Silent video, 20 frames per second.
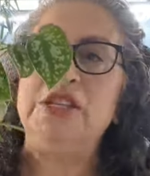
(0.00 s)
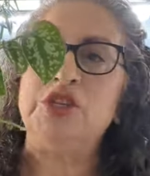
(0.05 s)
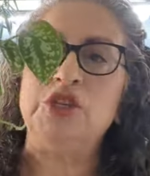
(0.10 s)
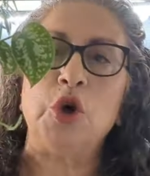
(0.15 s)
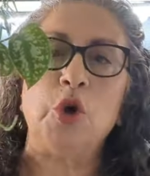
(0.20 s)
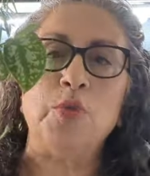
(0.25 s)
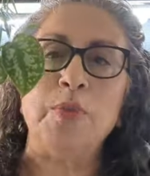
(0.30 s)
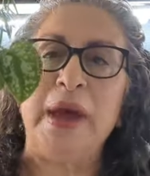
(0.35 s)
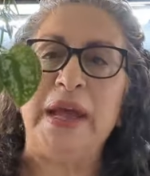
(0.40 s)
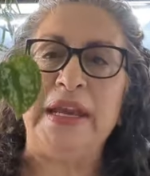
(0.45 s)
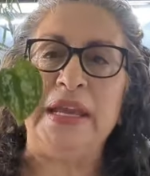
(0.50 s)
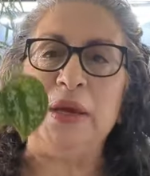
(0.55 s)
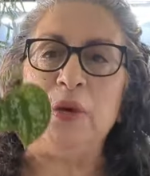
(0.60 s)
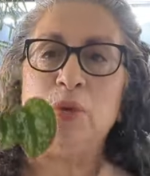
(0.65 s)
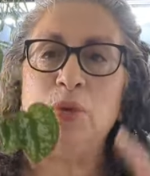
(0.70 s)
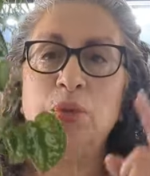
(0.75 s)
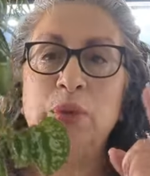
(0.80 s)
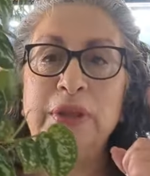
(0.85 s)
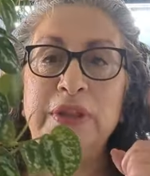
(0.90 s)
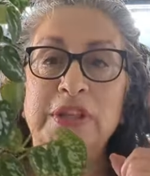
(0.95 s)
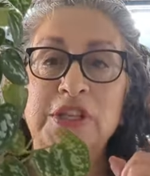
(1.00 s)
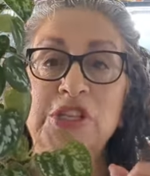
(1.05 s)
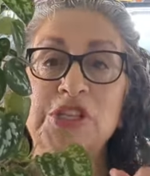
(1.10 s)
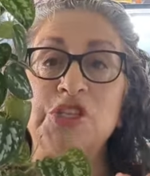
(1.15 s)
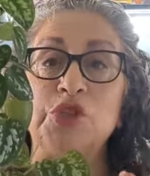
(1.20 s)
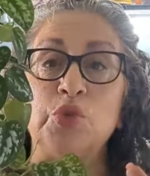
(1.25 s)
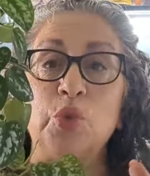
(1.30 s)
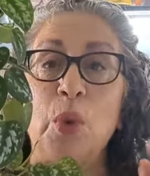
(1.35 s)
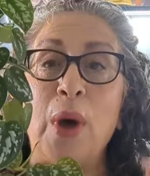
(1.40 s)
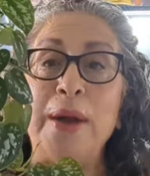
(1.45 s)
so many with
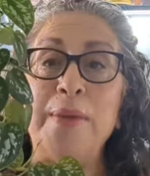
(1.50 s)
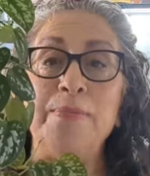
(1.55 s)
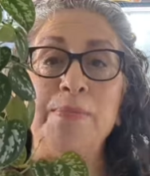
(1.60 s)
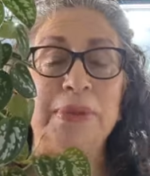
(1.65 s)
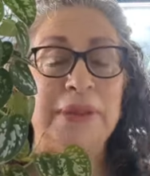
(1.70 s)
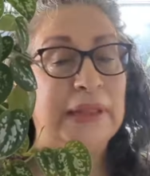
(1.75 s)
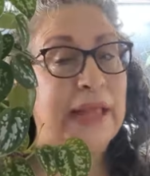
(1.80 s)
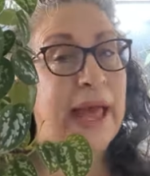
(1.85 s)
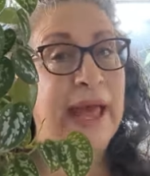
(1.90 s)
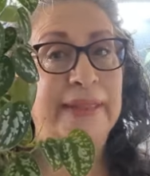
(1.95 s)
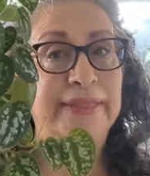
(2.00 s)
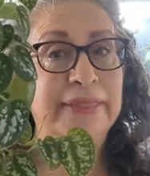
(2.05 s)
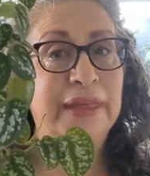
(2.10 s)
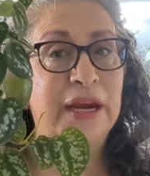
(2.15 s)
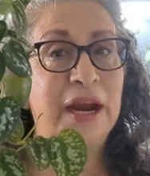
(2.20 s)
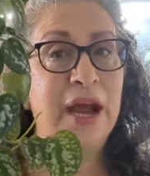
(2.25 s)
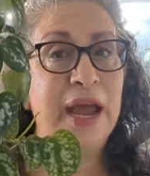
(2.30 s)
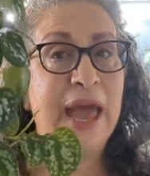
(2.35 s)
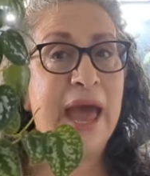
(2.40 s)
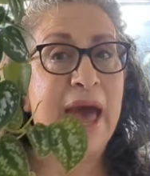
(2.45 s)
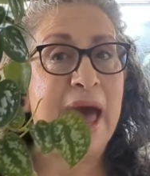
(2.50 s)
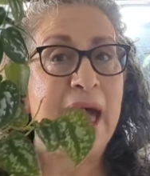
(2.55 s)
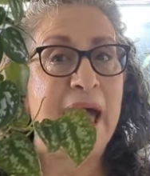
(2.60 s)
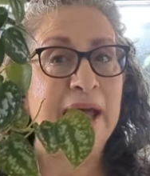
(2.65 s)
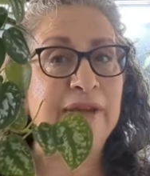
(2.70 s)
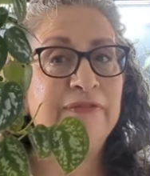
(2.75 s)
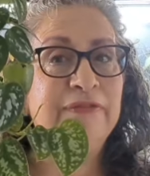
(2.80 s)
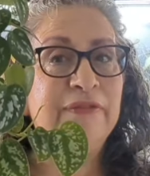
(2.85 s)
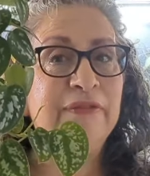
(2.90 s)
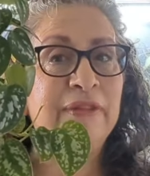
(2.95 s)
just one plant
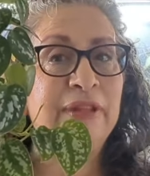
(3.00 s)
that